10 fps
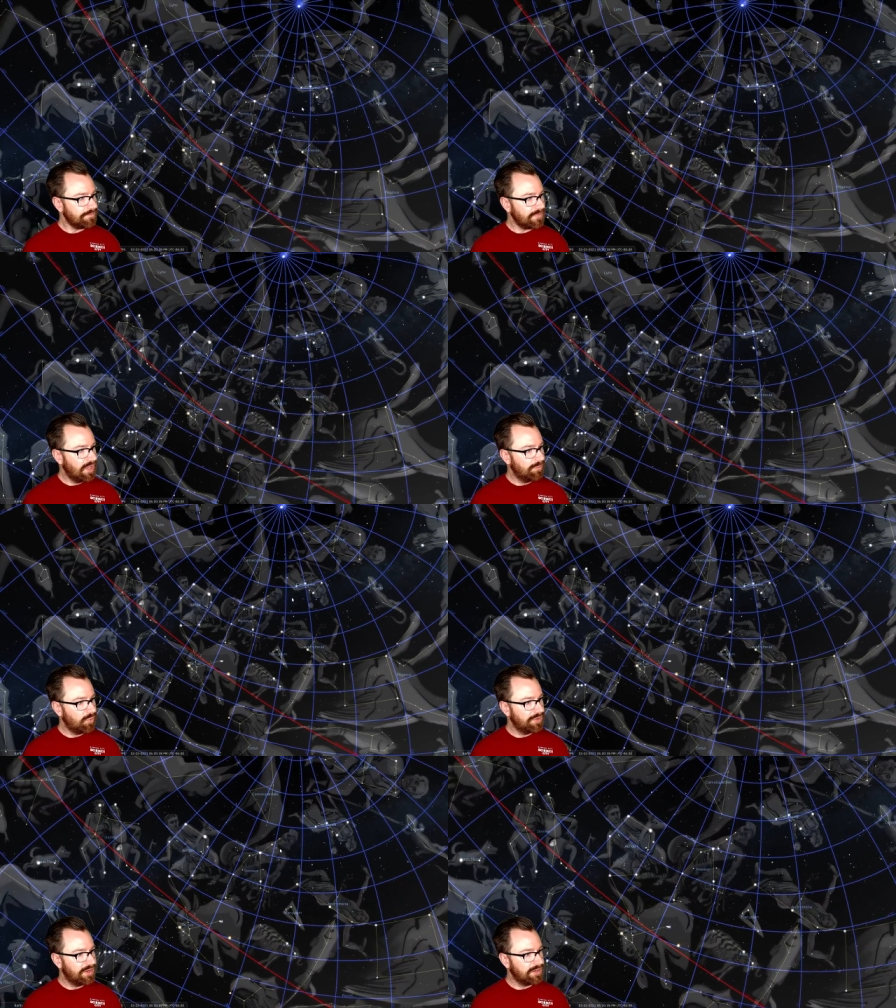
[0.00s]
Um, but
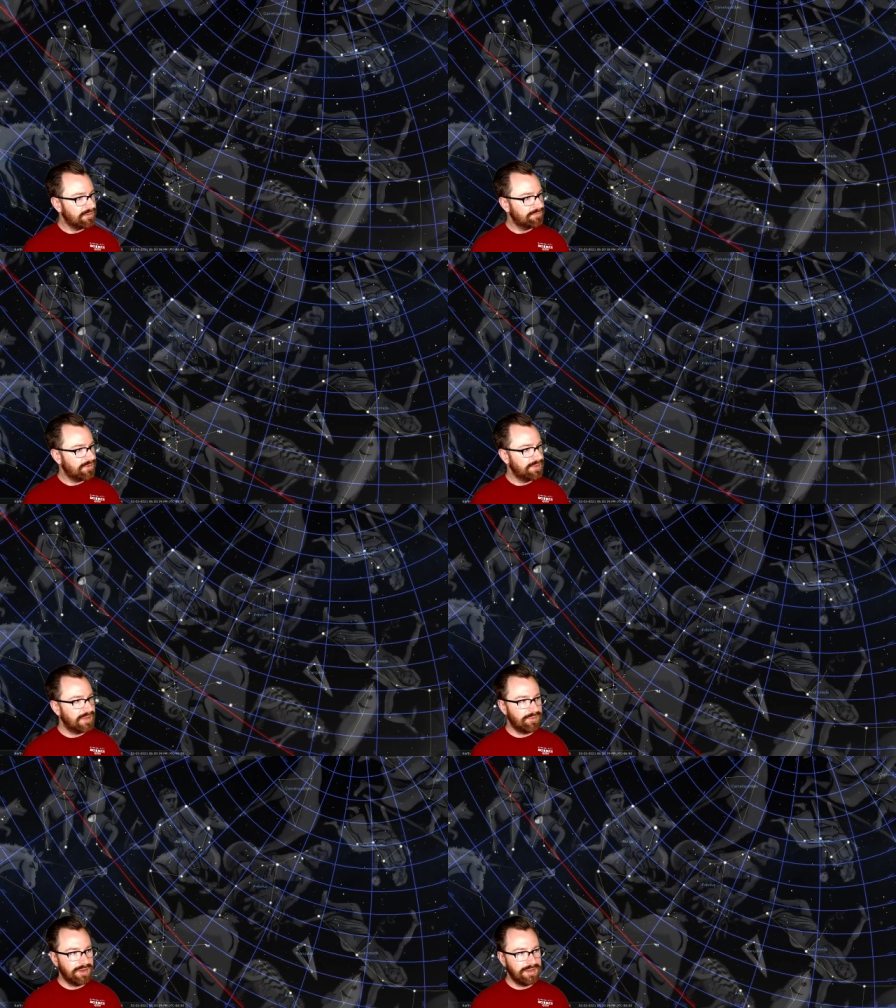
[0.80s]
we're not going to find
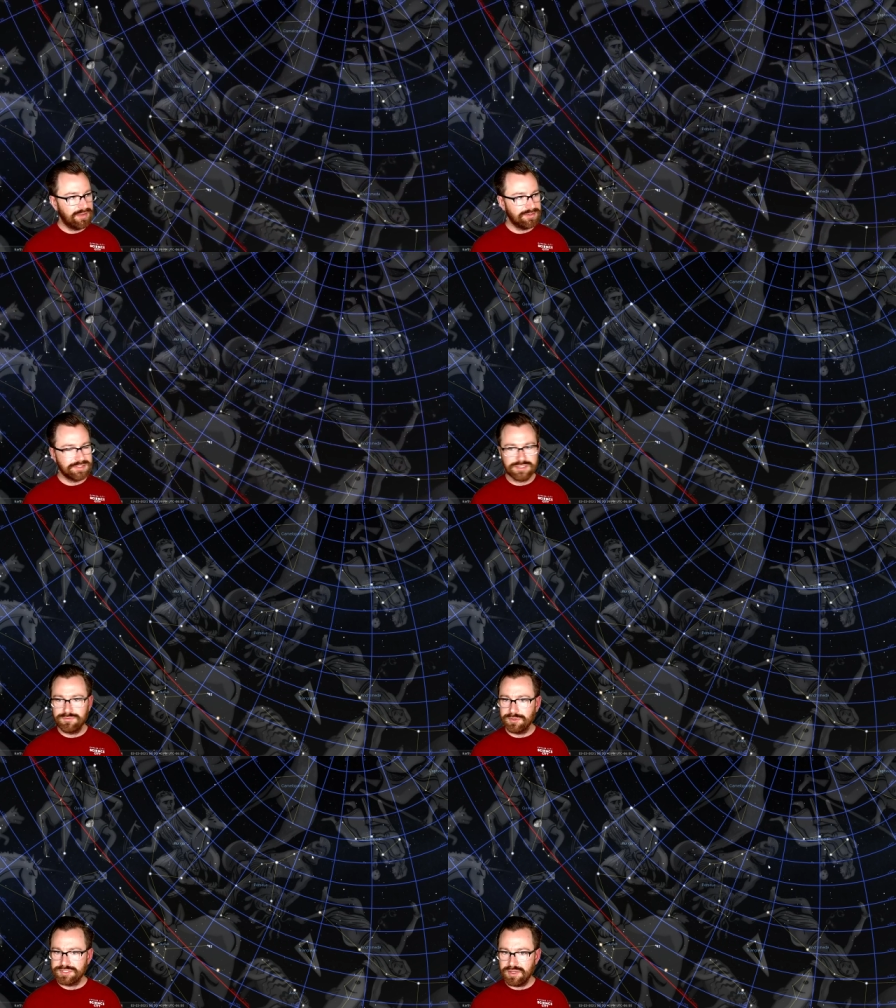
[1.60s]
that right now. Let's just
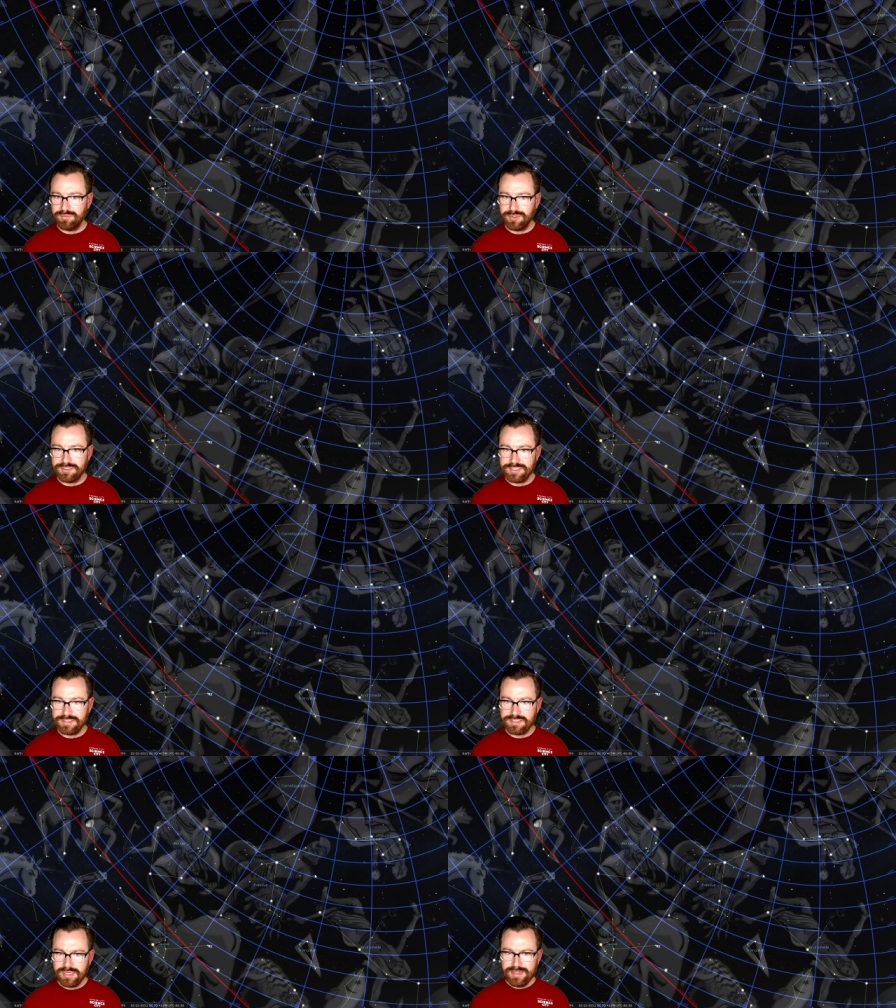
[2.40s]
focus on
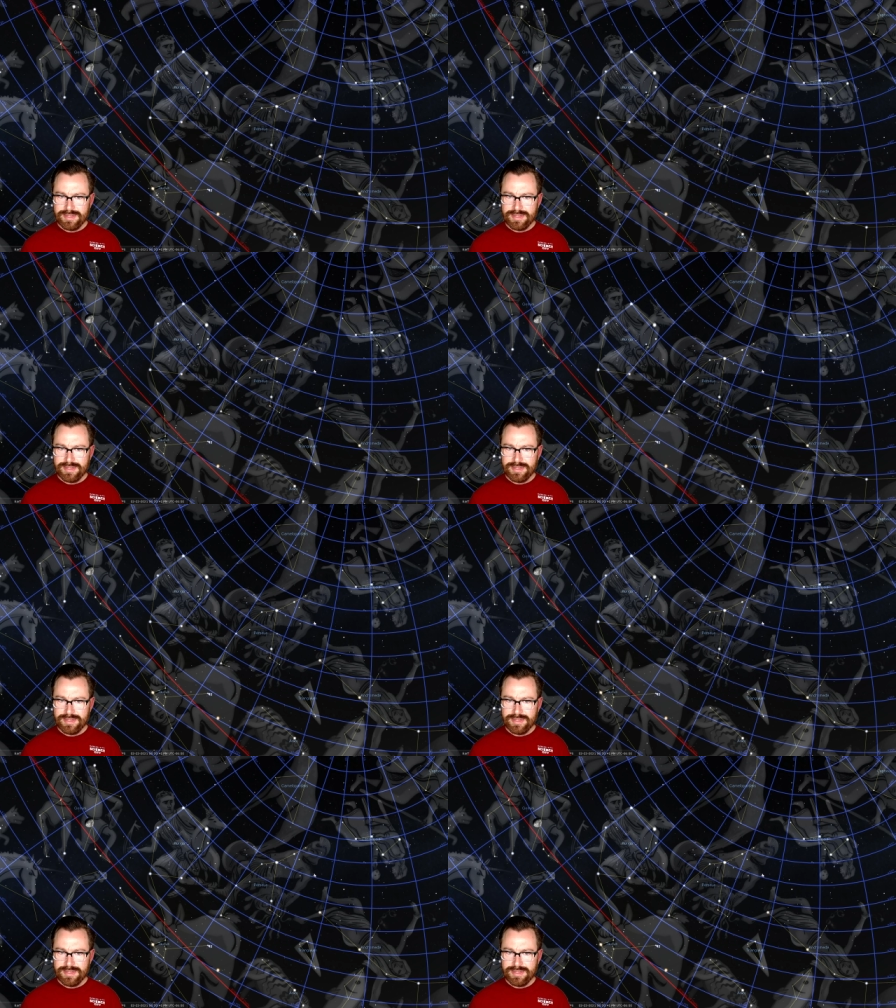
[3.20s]
Perseus.